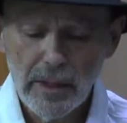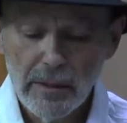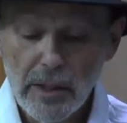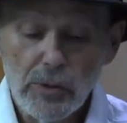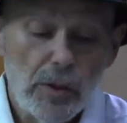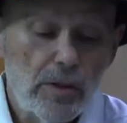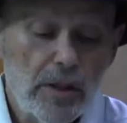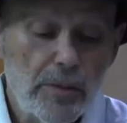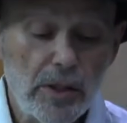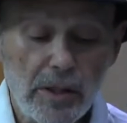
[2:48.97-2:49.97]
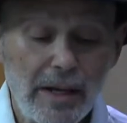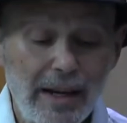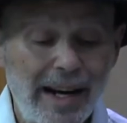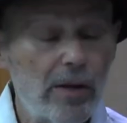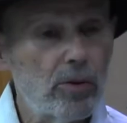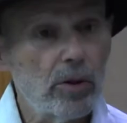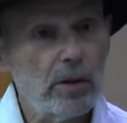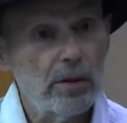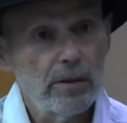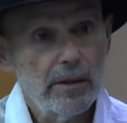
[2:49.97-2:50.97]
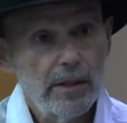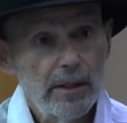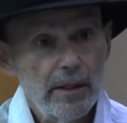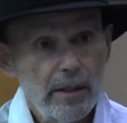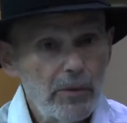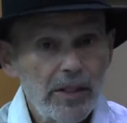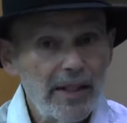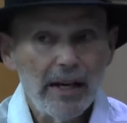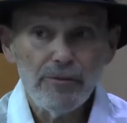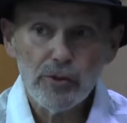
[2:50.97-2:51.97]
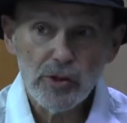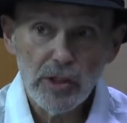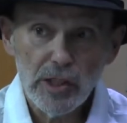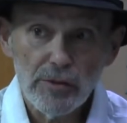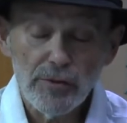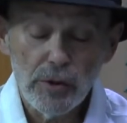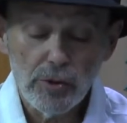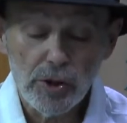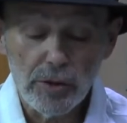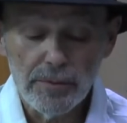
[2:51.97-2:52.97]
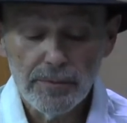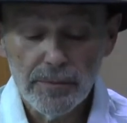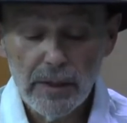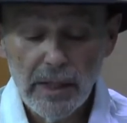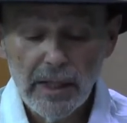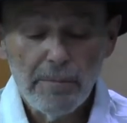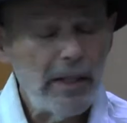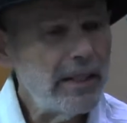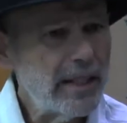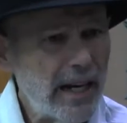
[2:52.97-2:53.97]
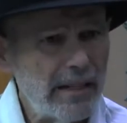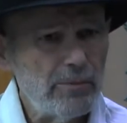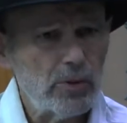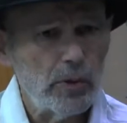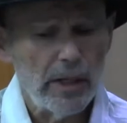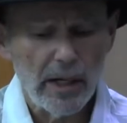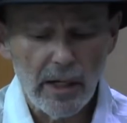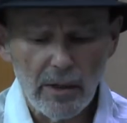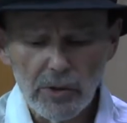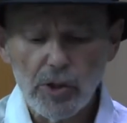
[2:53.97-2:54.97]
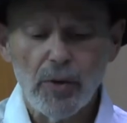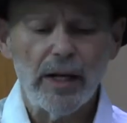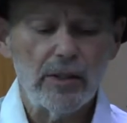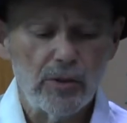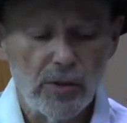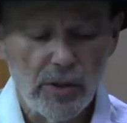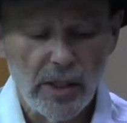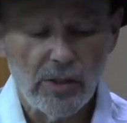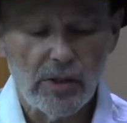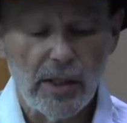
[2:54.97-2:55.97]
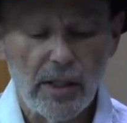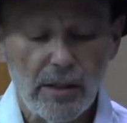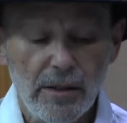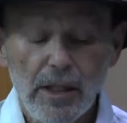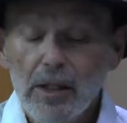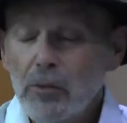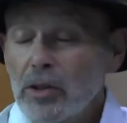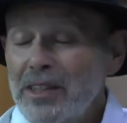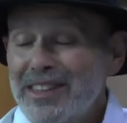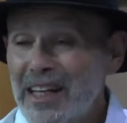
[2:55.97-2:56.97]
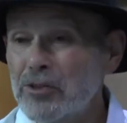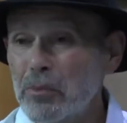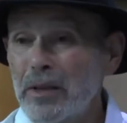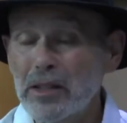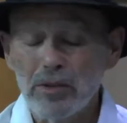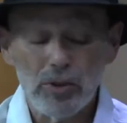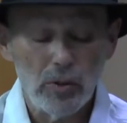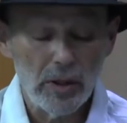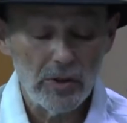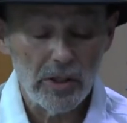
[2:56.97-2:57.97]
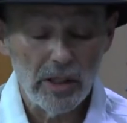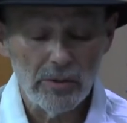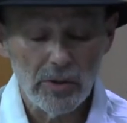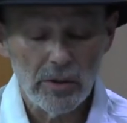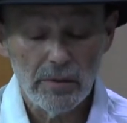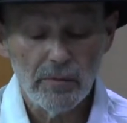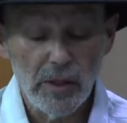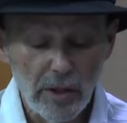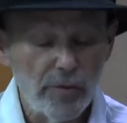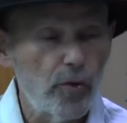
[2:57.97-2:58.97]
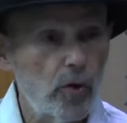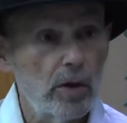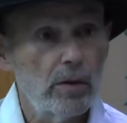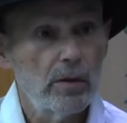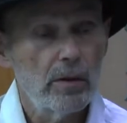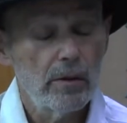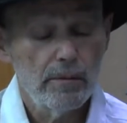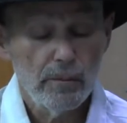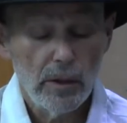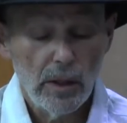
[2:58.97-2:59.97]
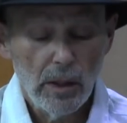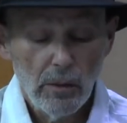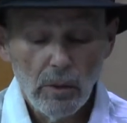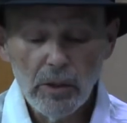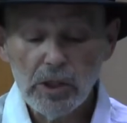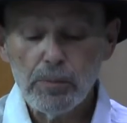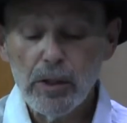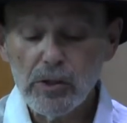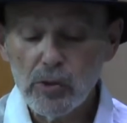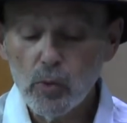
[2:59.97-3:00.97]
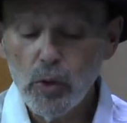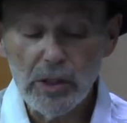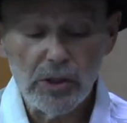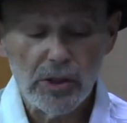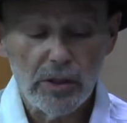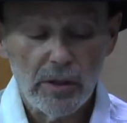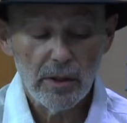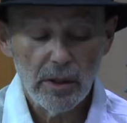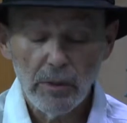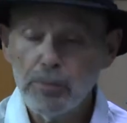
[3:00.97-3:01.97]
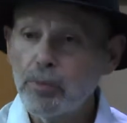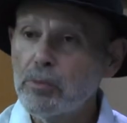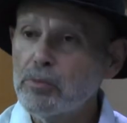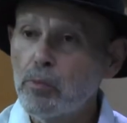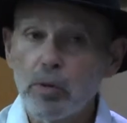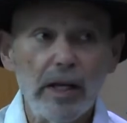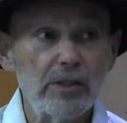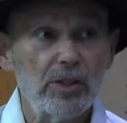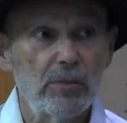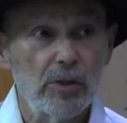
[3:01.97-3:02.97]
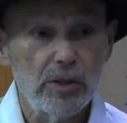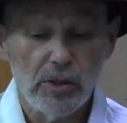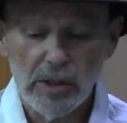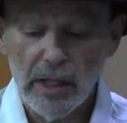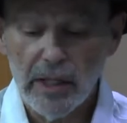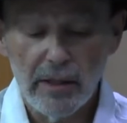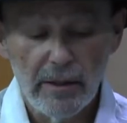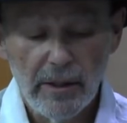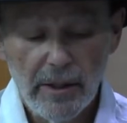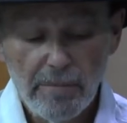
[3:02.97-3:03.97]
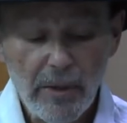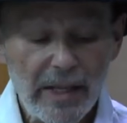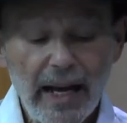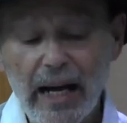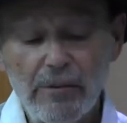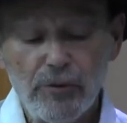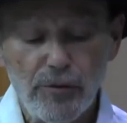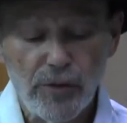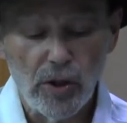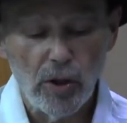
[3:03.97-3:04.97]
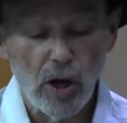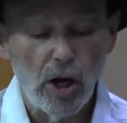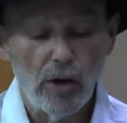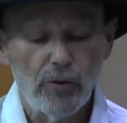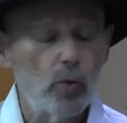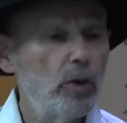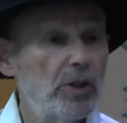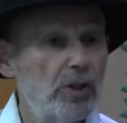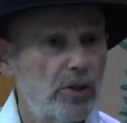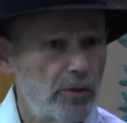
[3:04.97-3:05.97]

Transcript: because we are limited in our outlook and we cannot foresee the future. Many times we are attracted to things that are really detrimental to ourselves. And therefore, when we express the wish and we bless someone and say, May God fulfill all the wishes of